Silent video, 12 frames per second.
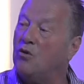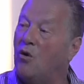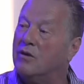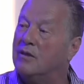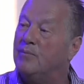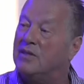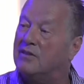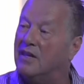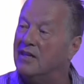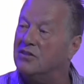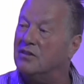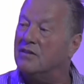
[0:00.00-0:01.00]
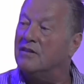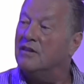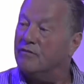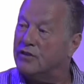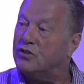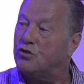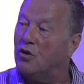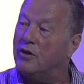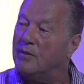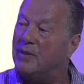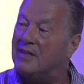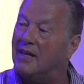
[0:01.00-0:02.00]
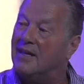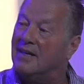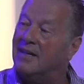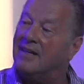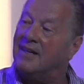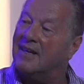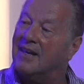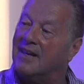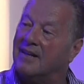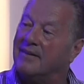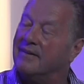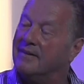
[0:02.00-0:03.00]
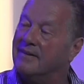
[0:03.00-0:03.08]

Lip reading: documentation for John to be taken into care.